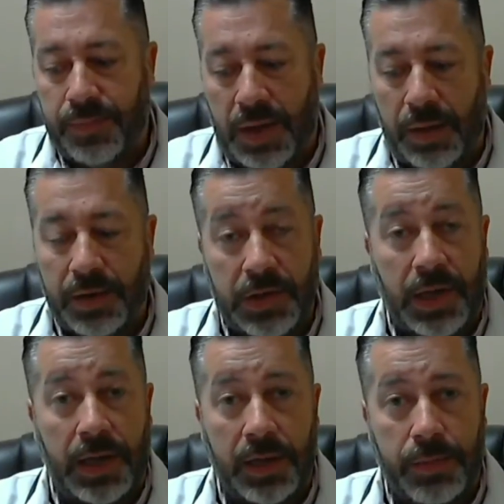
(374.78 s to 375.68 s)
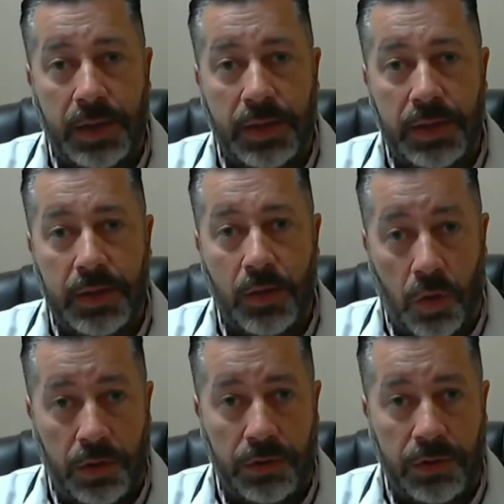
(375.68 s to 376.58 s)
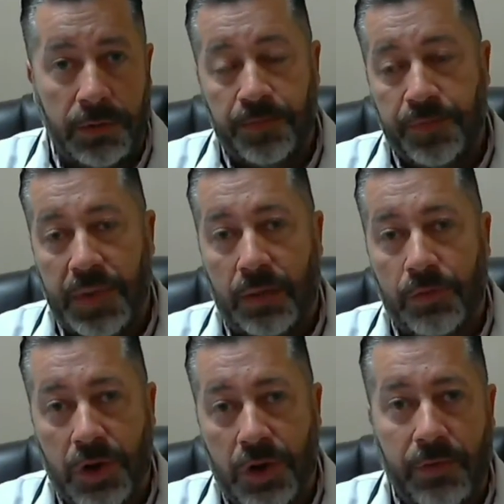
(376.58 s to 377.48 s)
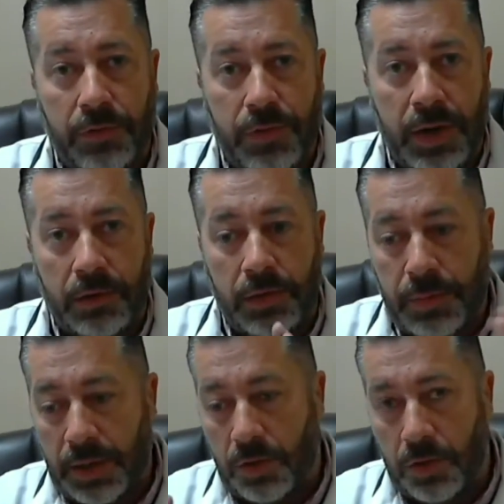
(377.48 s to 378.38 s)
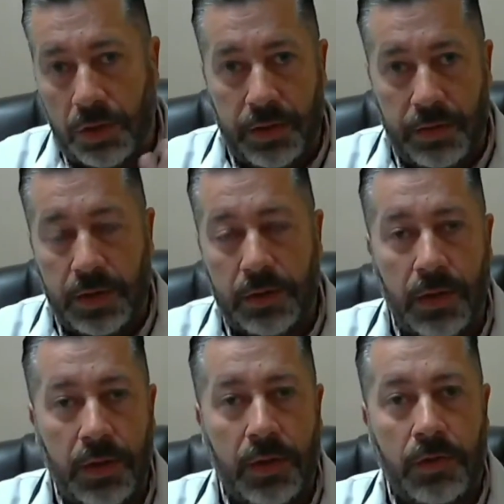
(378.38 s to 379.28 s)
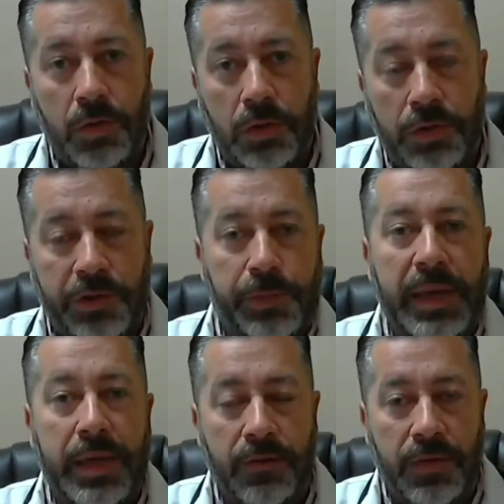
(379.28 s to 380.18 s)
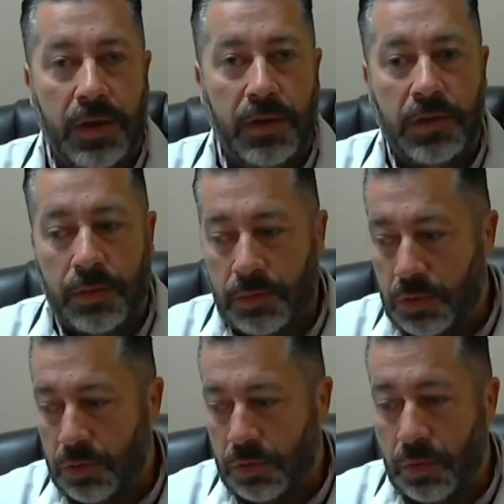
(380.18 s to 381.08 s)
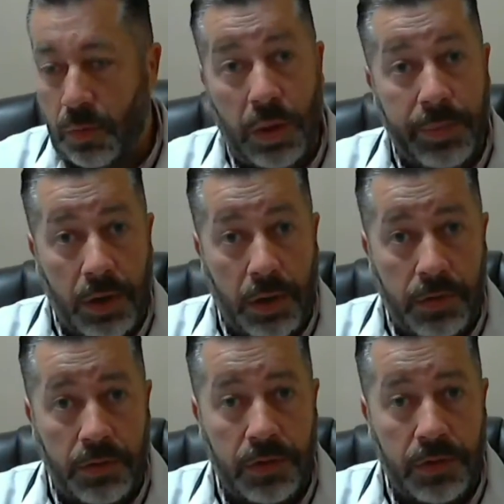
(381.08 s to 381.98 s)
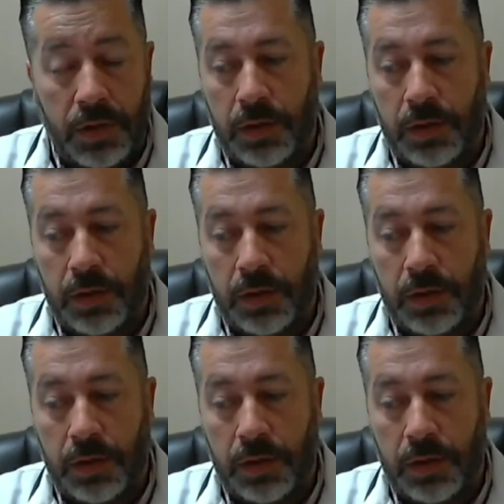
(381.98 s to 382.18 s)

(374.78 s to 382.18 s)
I'm excited about the oils. I'm traveling around in my local area doing little speaking events, and I'm doing webinars.